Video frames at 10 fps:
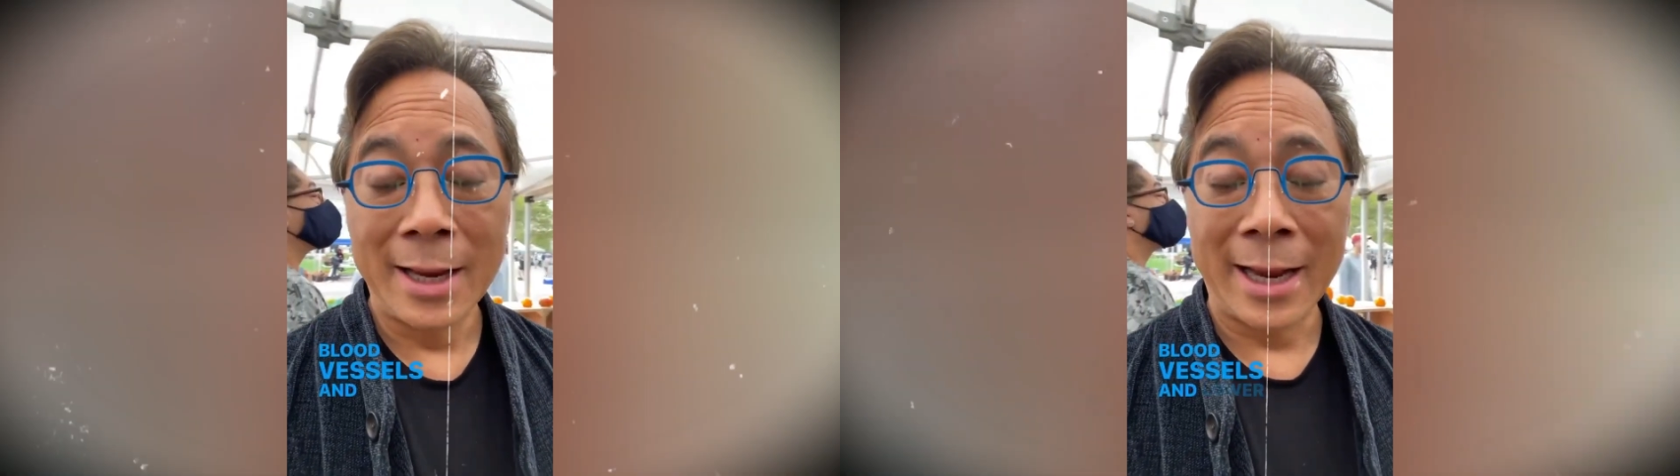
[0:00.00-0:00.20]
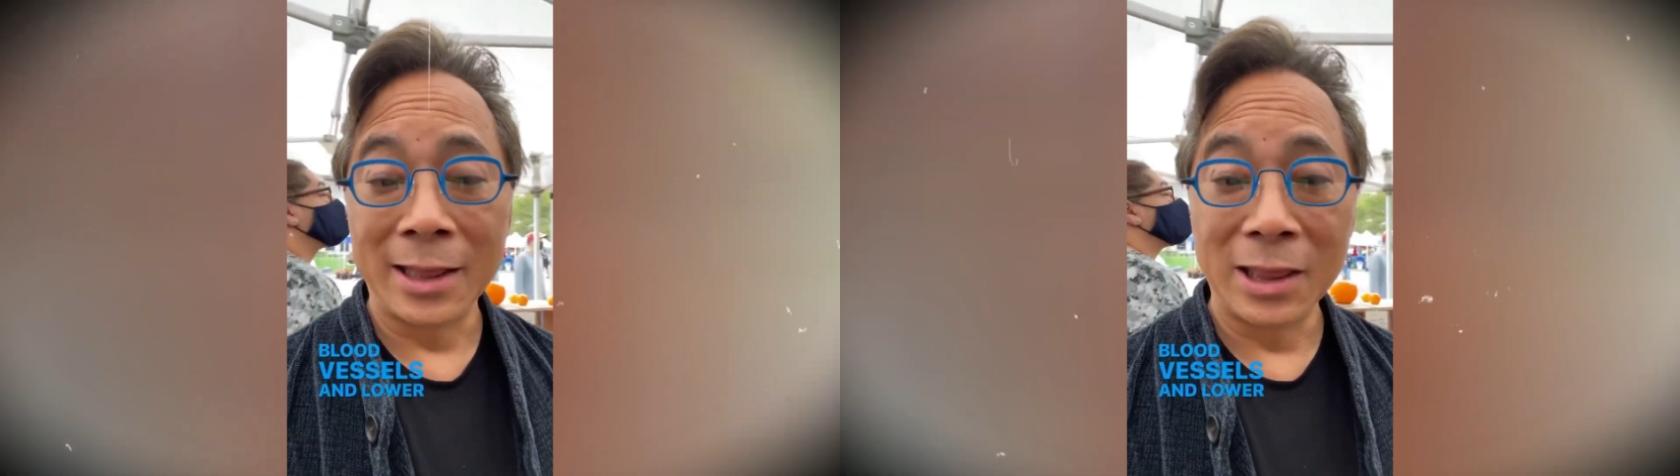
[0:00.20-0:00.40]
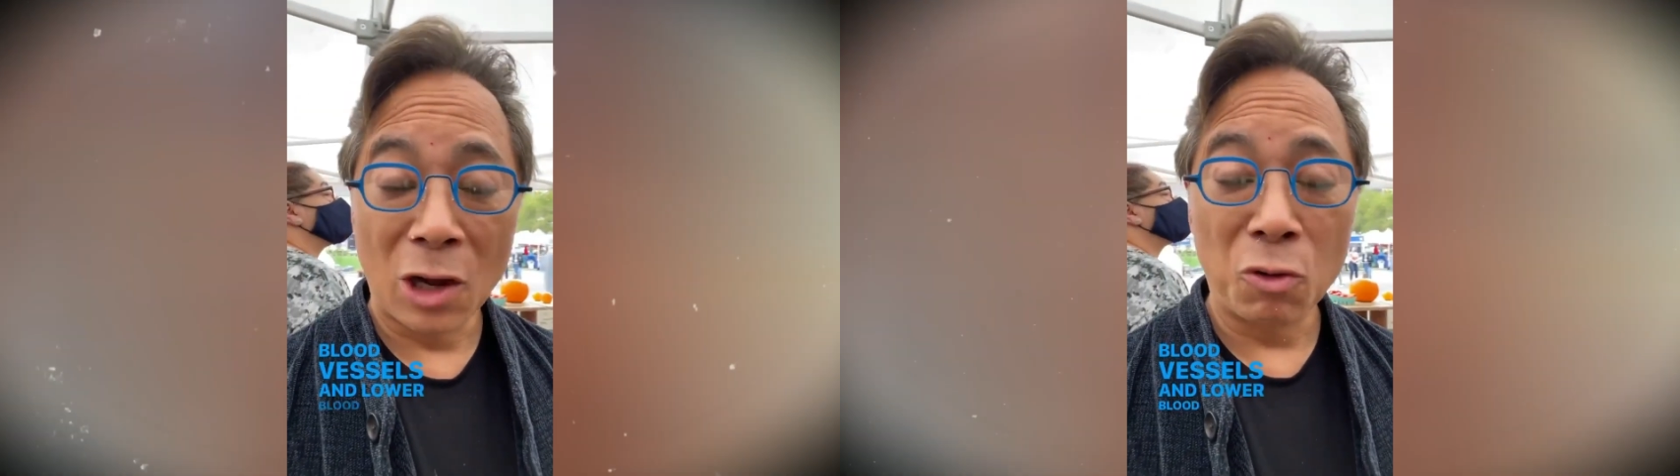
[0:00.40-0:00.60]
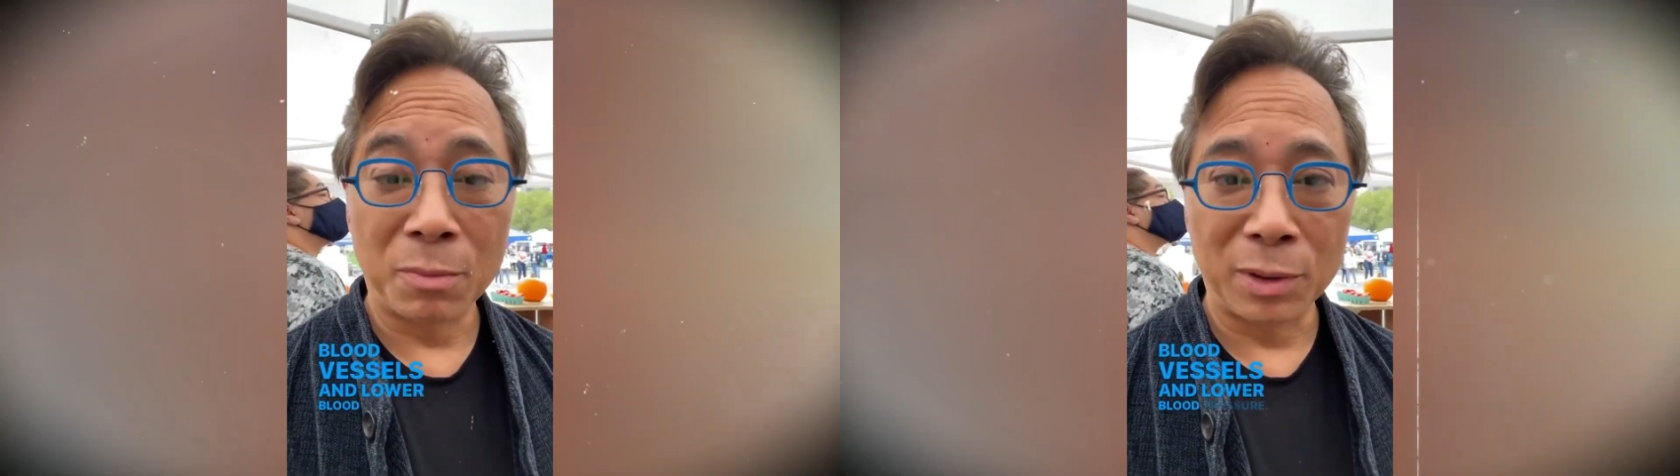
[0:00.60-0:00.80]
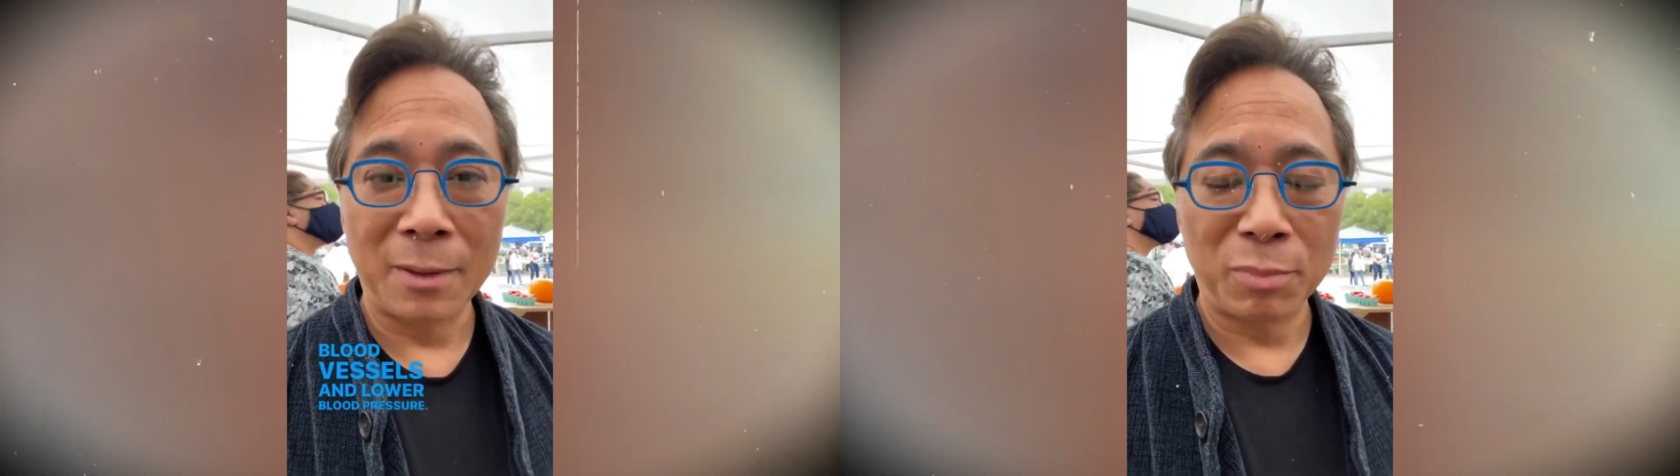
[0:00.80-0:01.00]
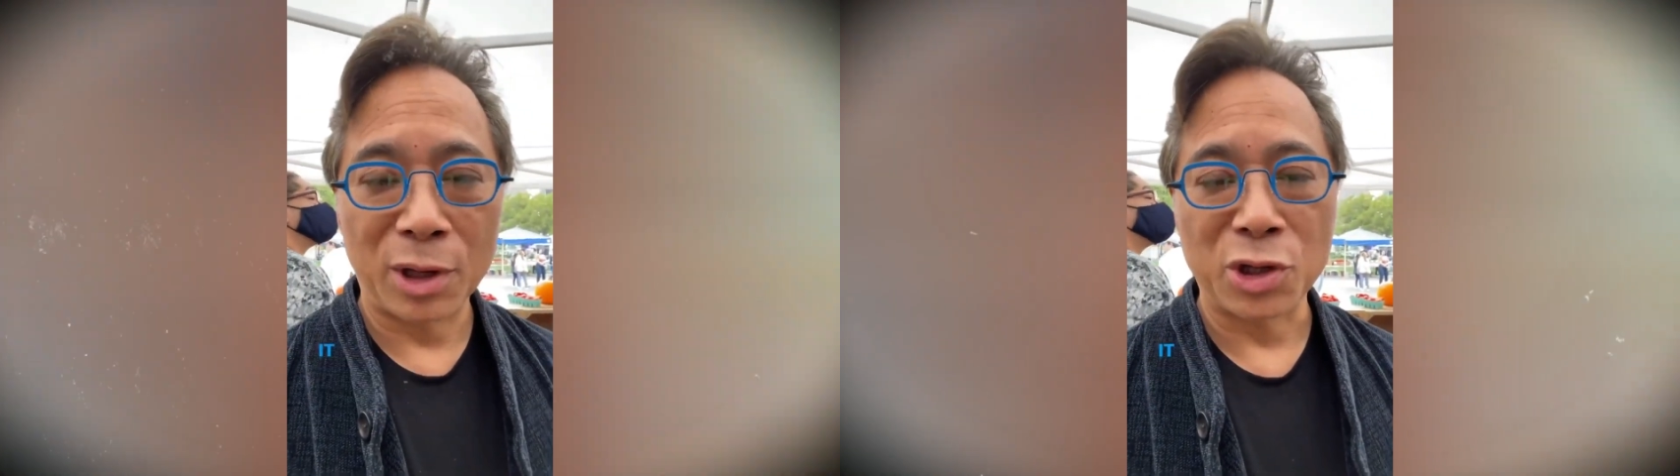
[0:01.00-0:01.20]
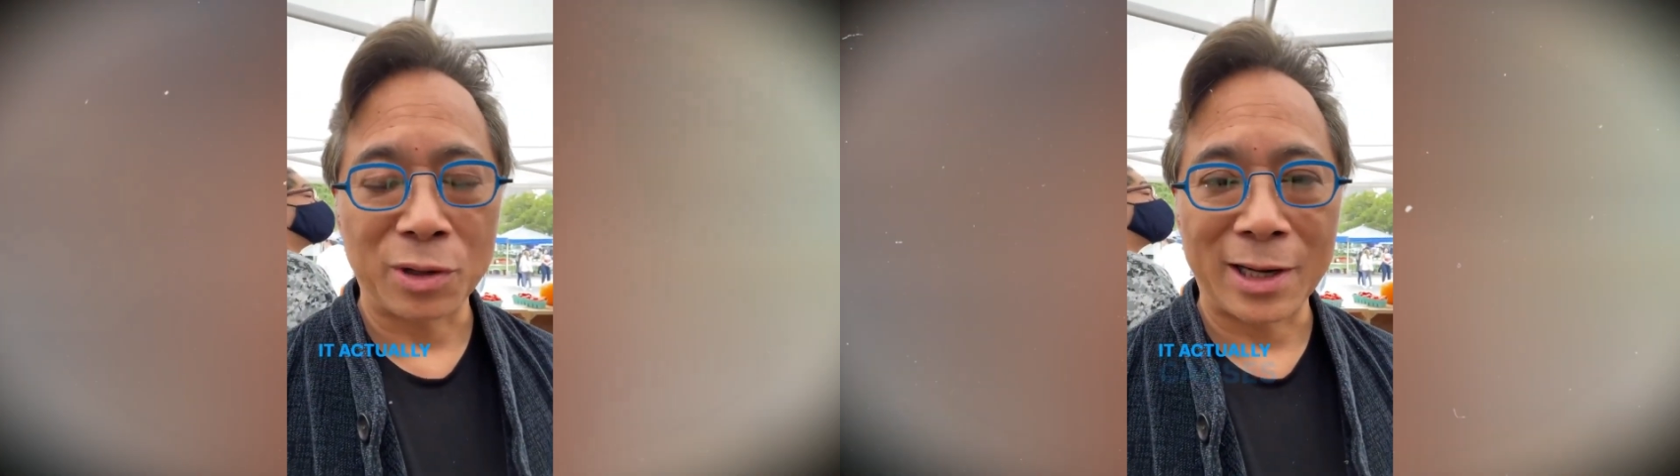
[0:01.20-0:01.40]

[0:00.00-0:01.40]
and lower blood pressure.